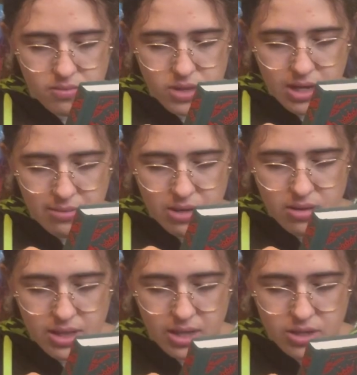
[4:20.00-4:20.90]
Damn it, I
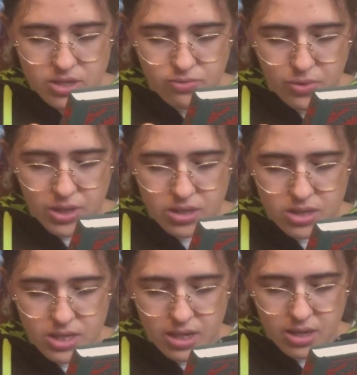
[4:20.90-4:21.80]
think I just ruined the
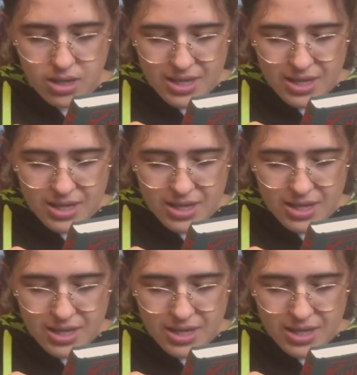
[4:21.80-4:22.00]
sticker.